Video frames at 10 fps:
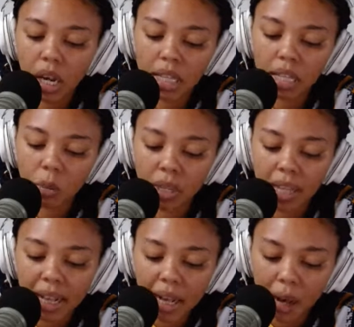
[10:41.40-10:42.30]
And then when
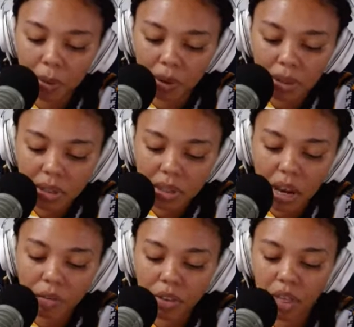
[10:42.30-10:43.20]
that happens,
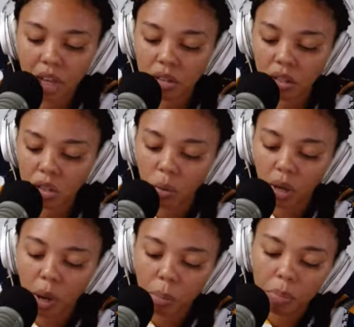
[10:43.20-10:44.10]
everything else is
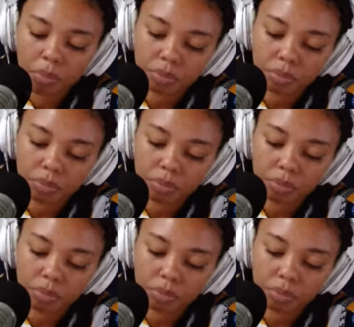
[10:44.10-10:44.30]
going up.